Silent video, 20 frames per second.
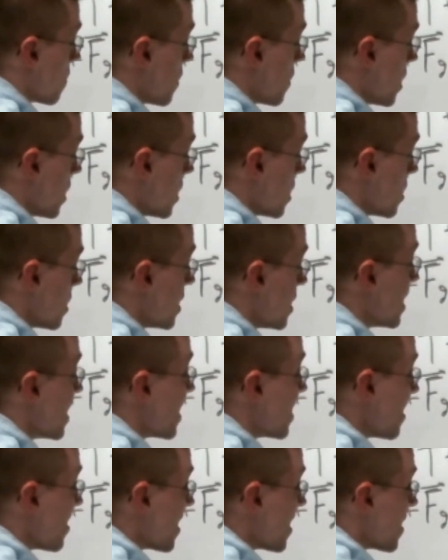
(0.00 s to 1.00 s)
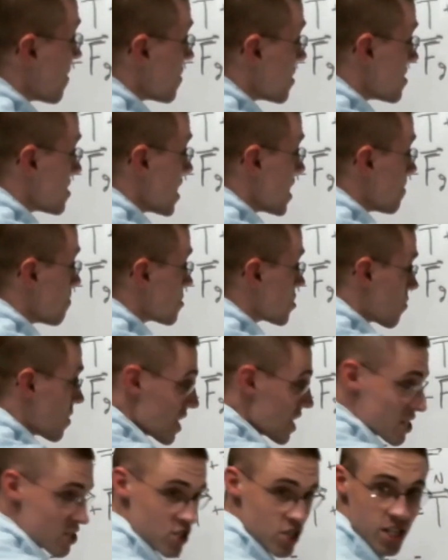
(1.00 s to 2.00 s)
then they'll have the same
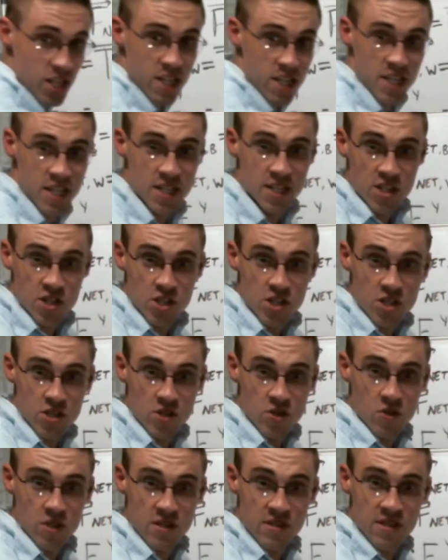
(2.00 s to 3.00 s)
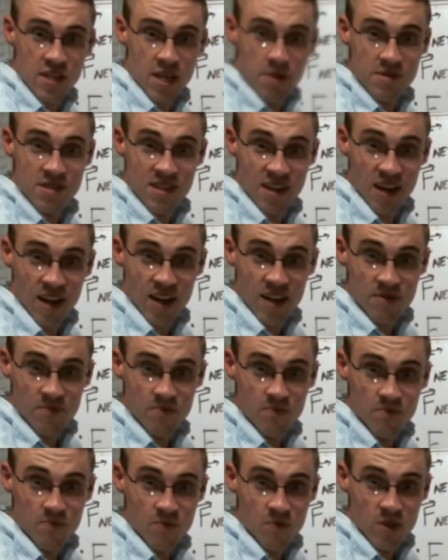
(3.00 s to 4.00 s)
direction in addition to the same sign.
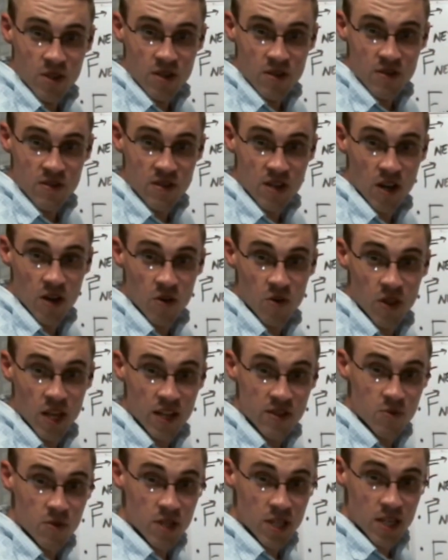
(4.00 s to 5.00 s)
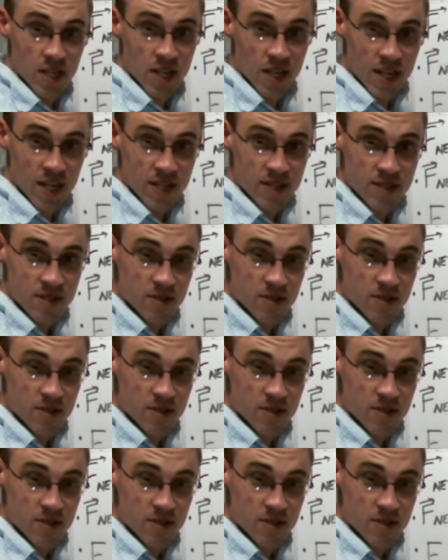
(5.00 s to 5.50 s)
So that's really nice,